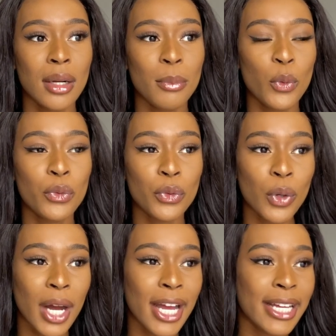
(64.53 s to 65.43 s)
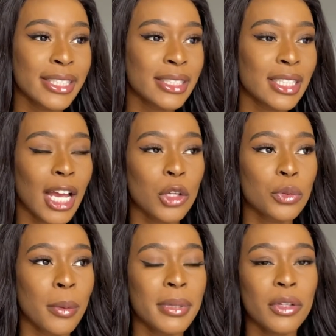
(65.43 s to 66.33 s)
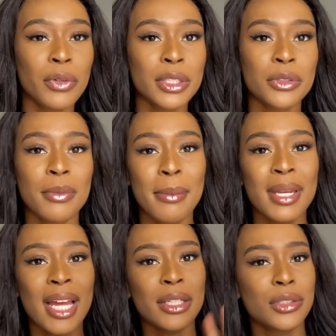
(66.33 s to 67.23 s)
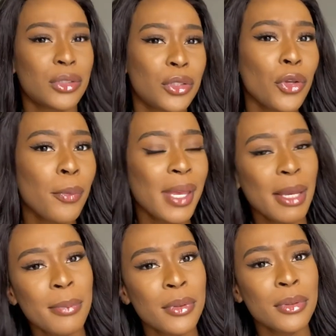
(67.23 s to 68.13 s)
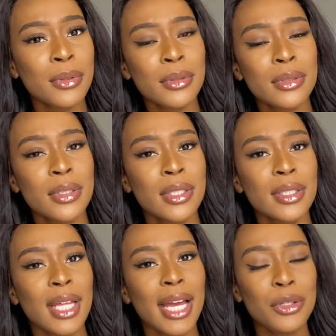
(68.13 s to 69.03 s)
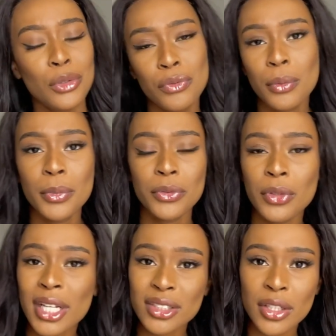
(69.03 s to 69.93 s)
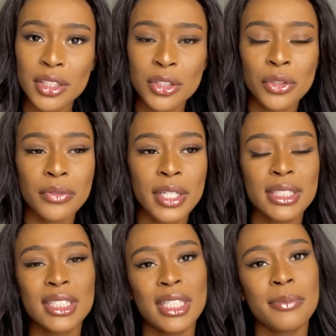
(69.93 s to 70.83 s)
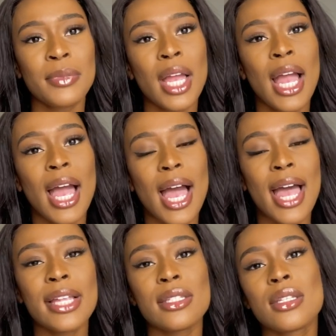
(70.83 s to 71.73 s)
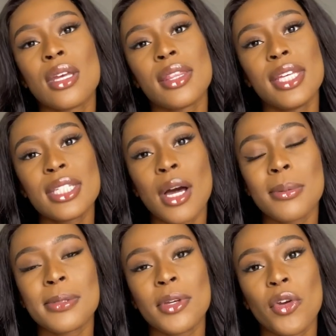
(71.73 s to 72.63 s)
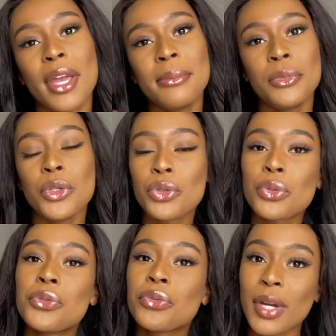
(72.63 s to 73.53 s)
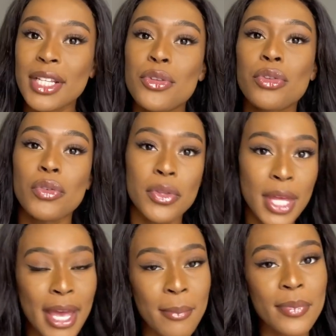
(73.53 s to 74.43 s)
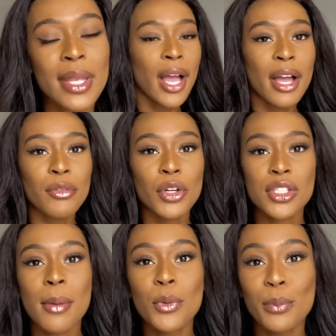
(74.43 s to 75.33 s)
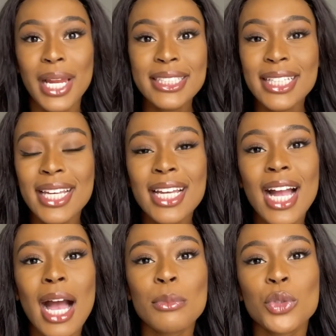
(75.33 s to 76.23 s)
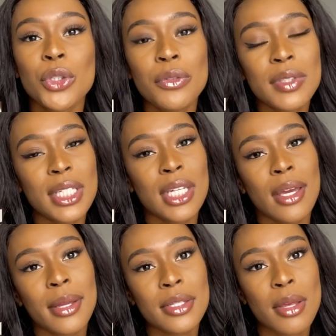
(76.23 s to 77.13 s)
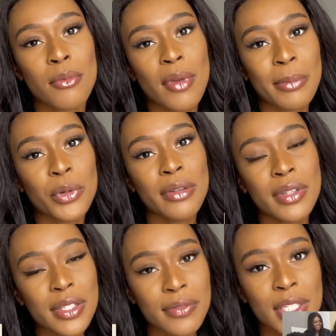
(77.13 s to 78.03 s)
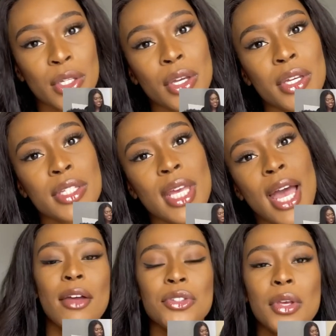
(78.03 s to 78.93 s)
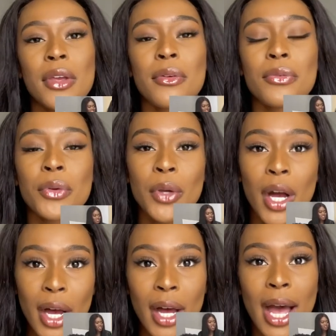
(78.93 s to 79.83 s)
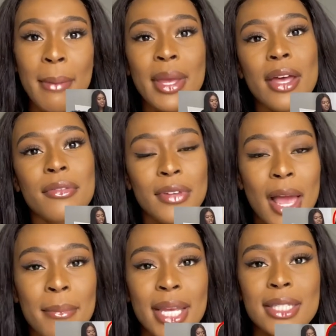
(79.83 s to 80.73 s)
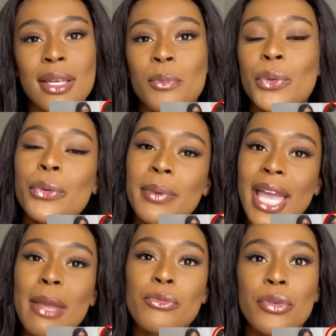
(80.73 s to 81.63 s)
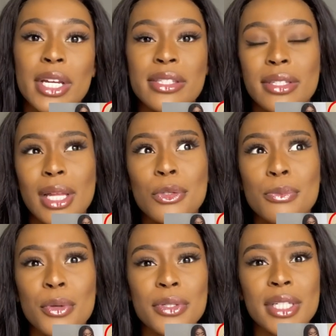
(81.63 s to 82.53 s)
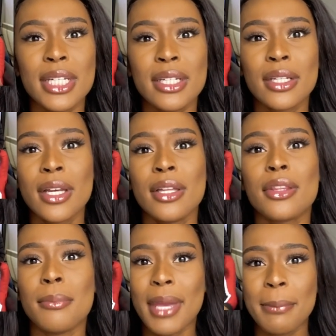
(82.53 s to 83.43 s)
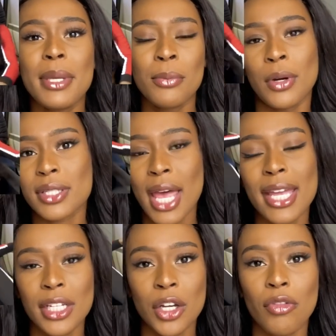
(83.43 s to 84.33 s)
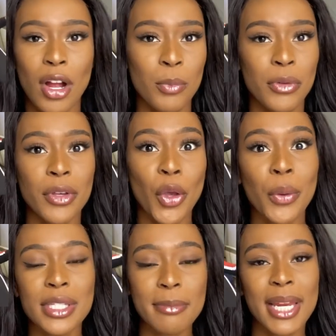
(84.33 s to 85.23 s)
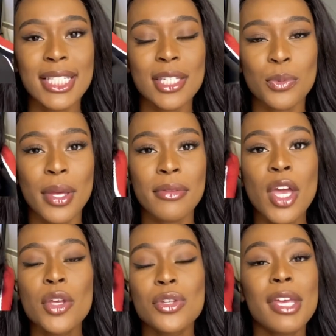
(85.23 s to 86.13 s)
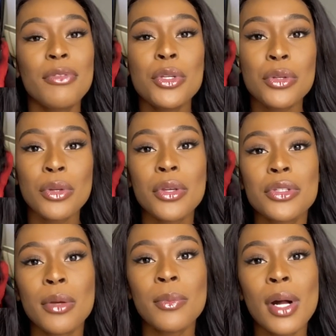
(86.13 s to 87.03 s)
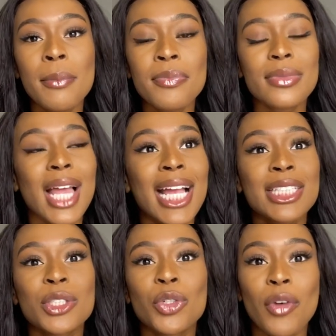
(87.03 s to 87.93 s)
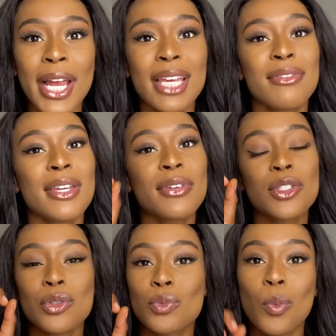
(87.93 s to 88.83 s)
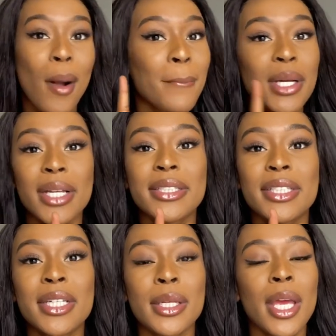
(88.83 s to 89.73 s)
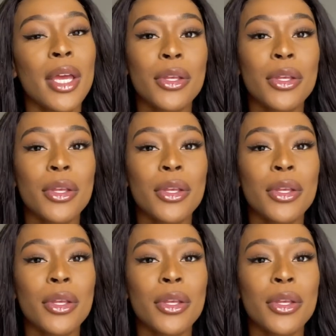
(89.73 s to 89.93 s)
beforehand, I was probably friends with maybe like two people that I knew from before I started university. And this helped me create mutual friends through them. For example, Blessing, I'm sure you've seen her in some of my previous videos. So through her, I met her flatmates and we all became friends. And that was mostly the main people I was hanging around with and going to places with. So if you do know someone, that is great. Even if it's just one person,